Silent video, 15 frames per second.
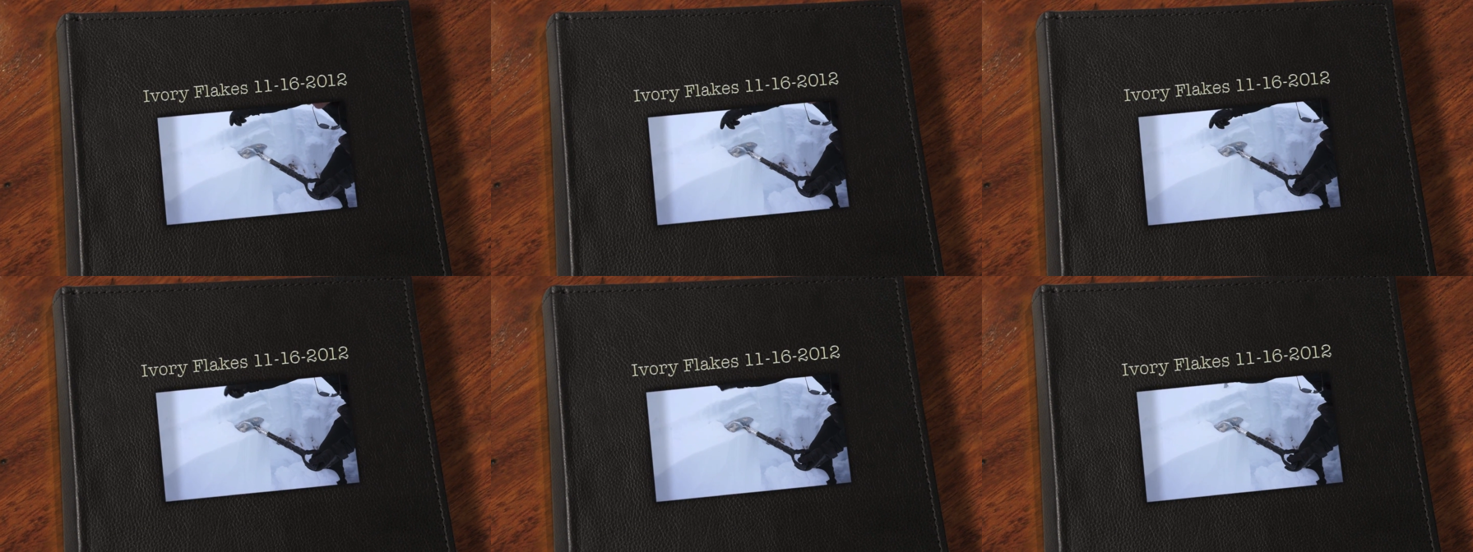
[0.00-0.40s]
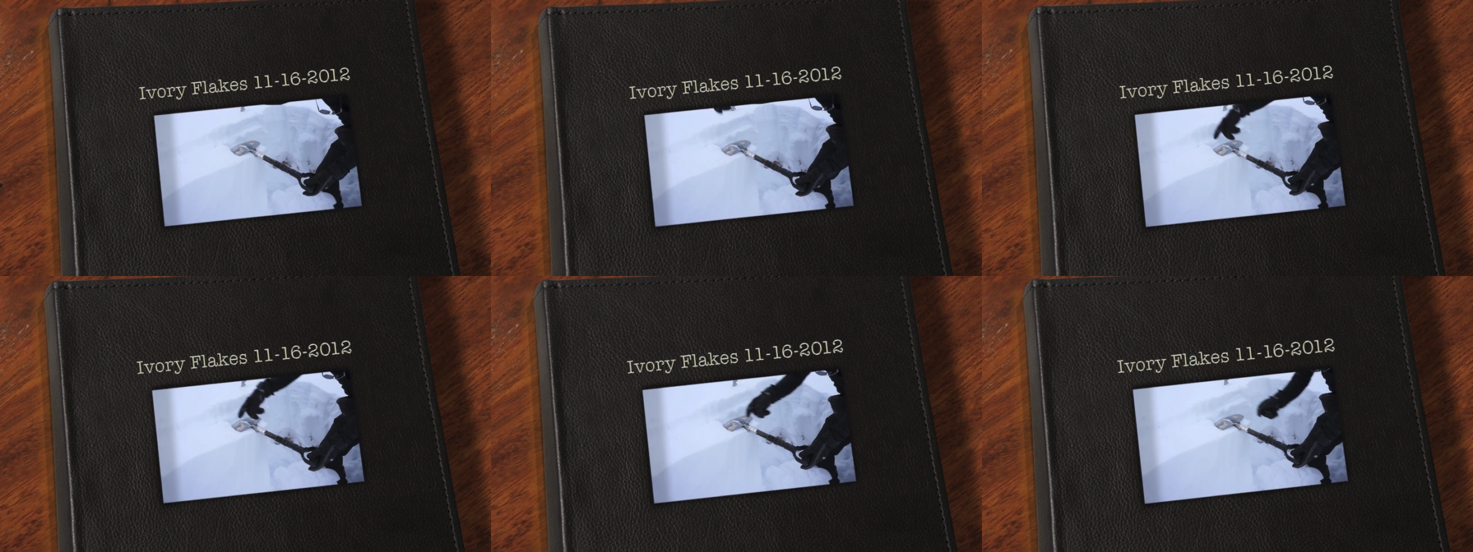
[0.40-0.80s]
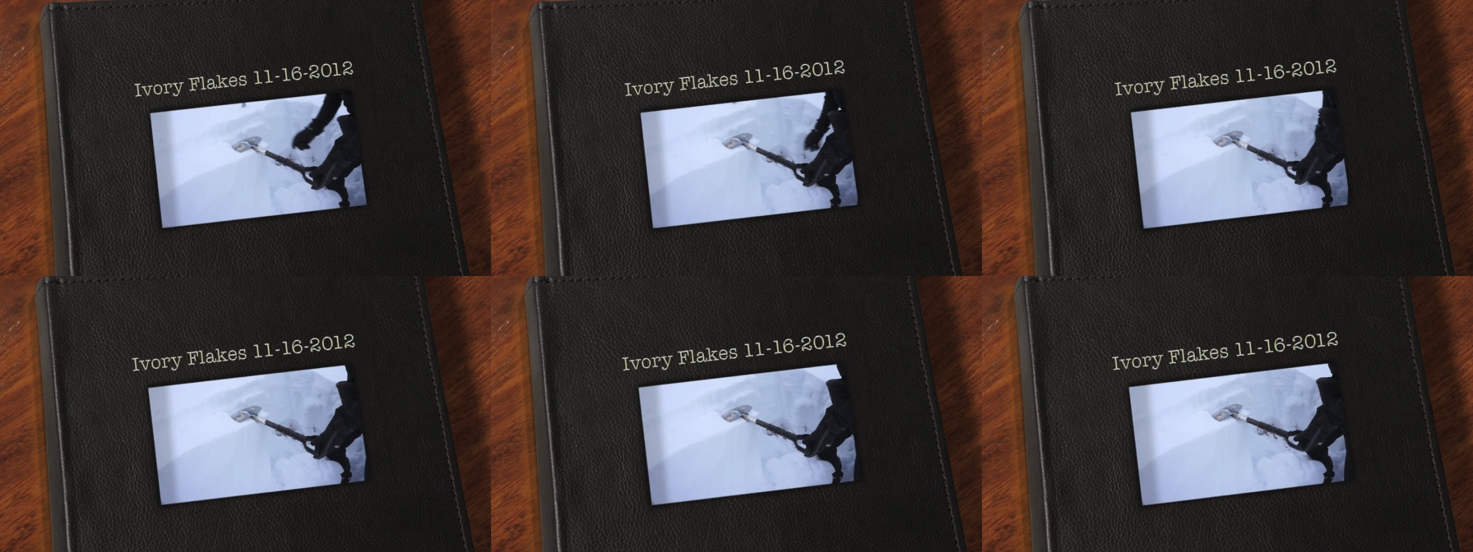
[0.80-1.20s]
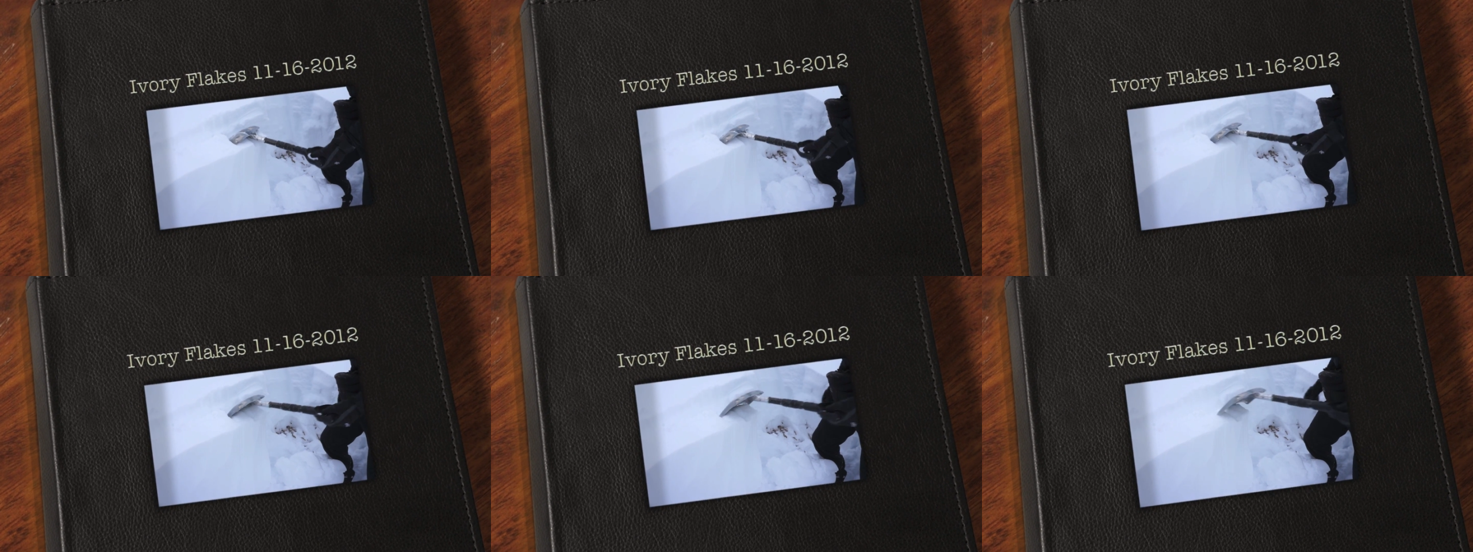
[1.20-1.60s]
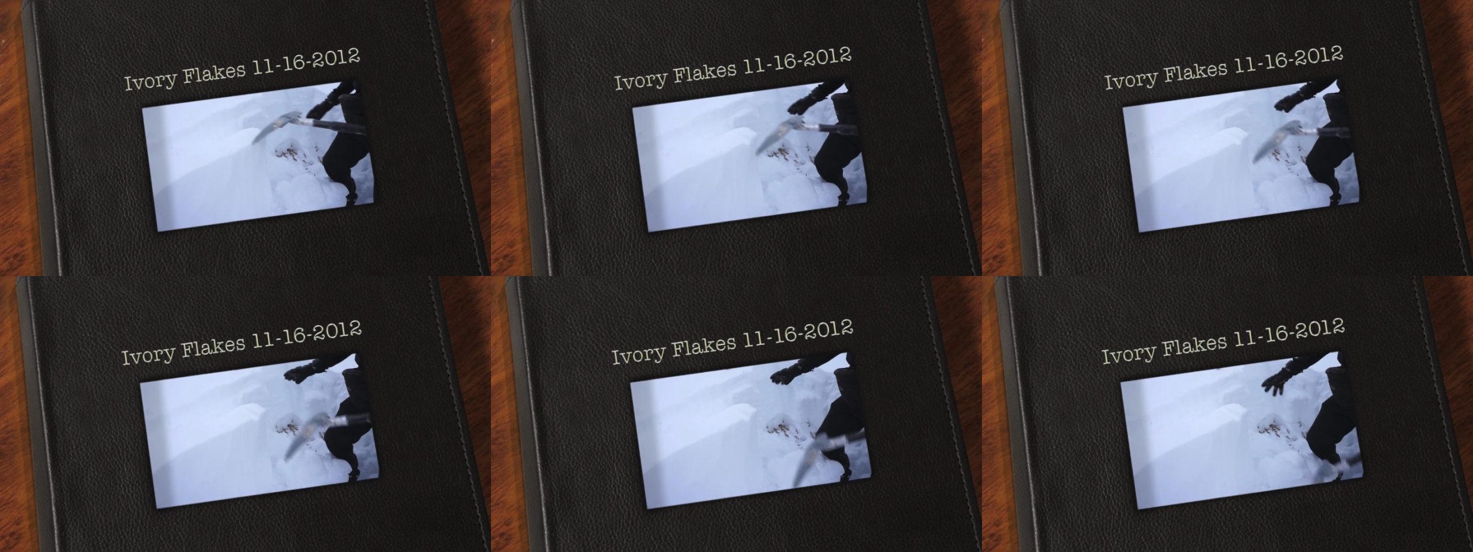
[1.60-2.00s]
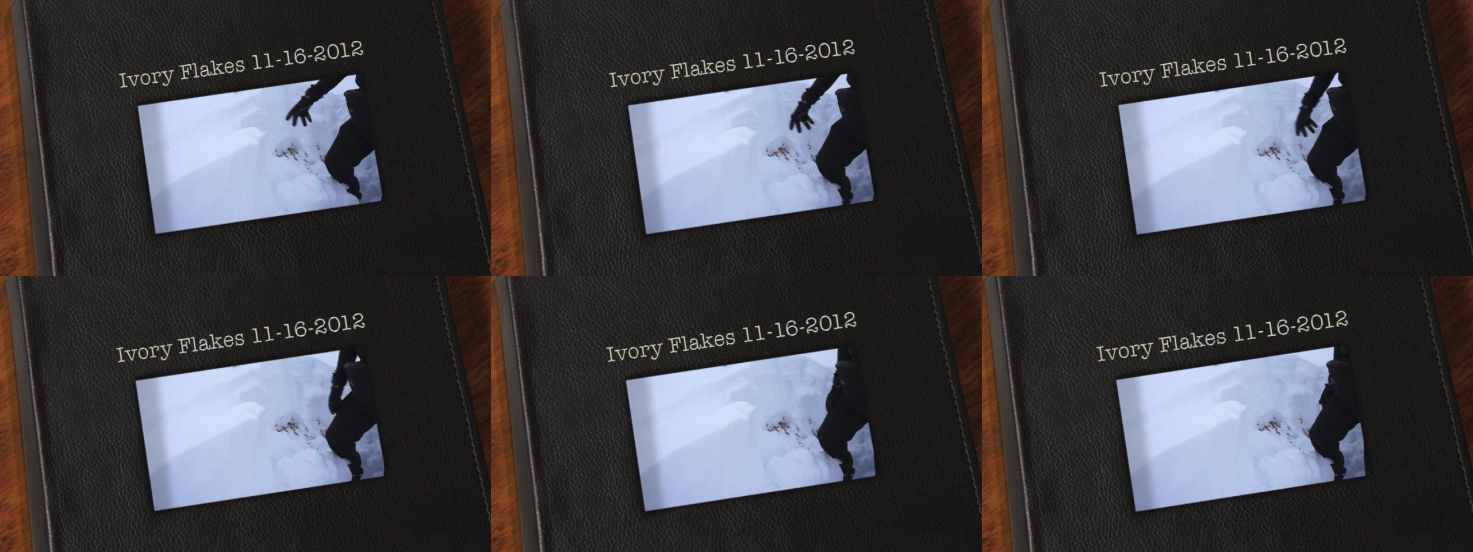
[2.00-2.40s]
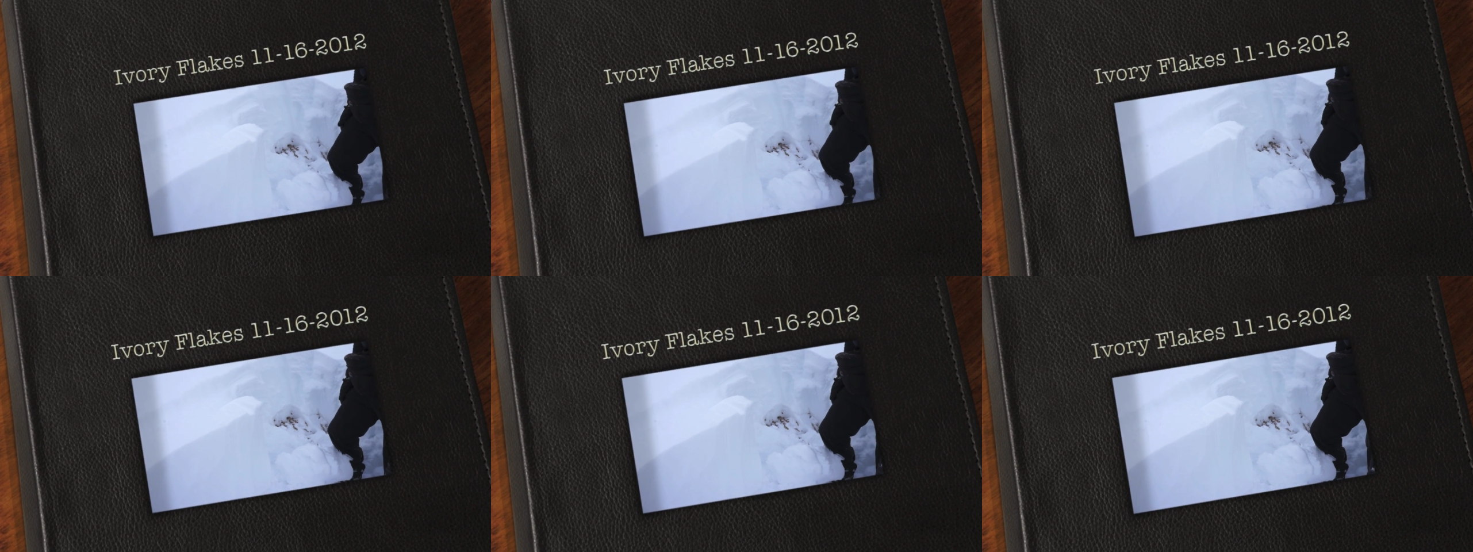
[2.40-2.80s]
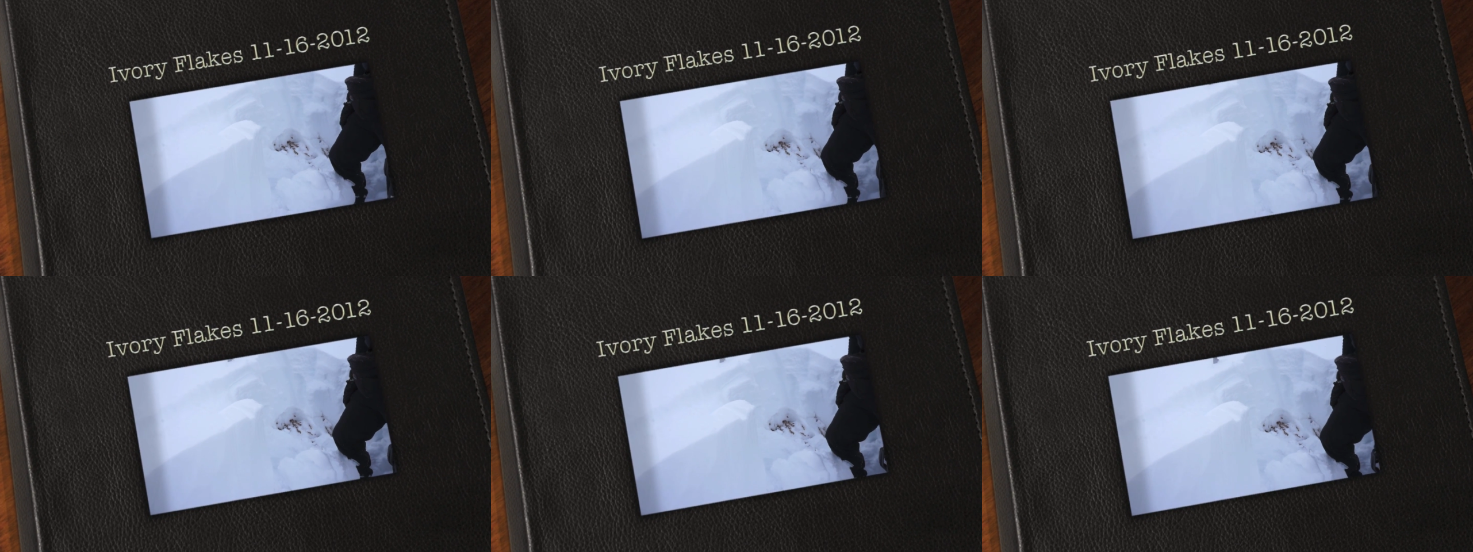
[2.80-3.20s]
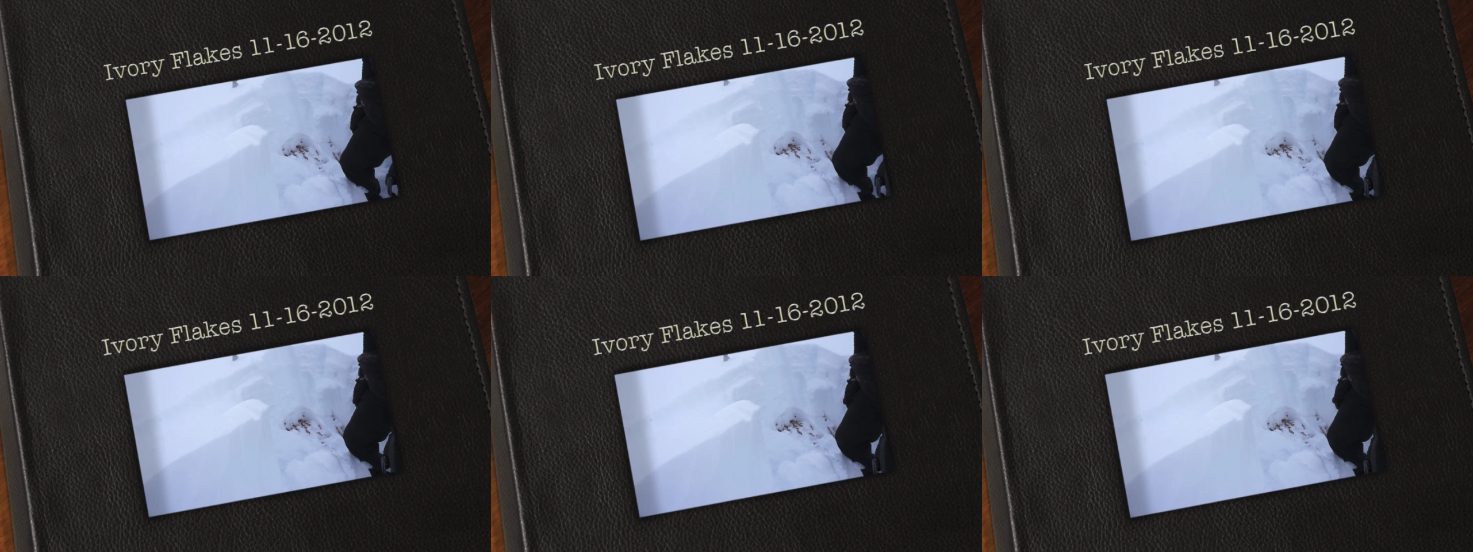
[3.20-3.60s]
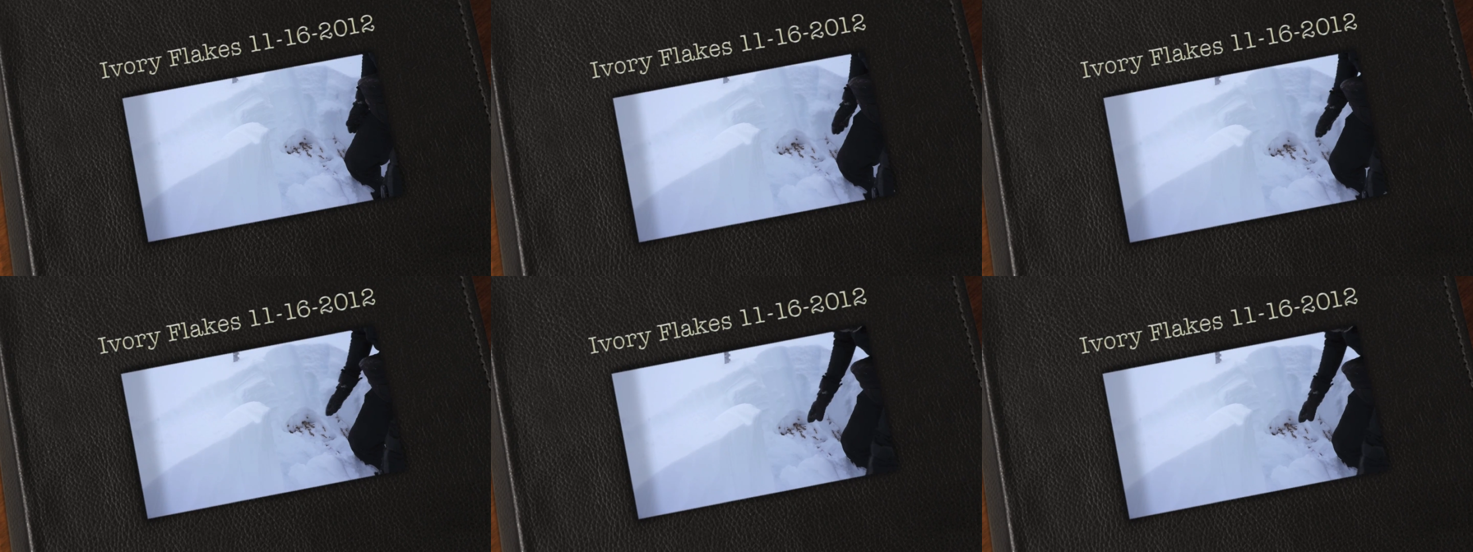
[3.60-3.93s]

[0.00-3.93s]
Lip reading: Nobody's mouth can be seen.